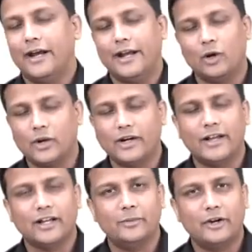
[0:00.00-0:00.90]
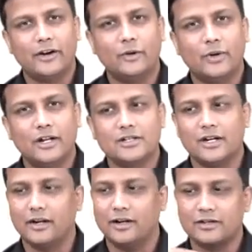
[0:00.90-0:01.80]
and look at a diagram and try to
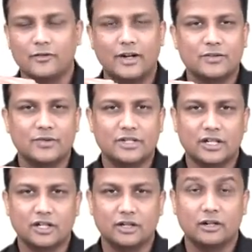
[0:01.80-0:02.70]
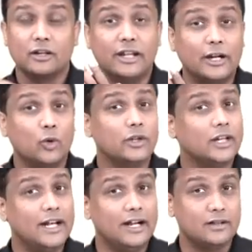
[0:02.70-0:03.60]
understand it is transverse section that two on
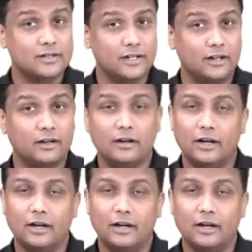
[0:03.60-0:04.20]
the lateral side,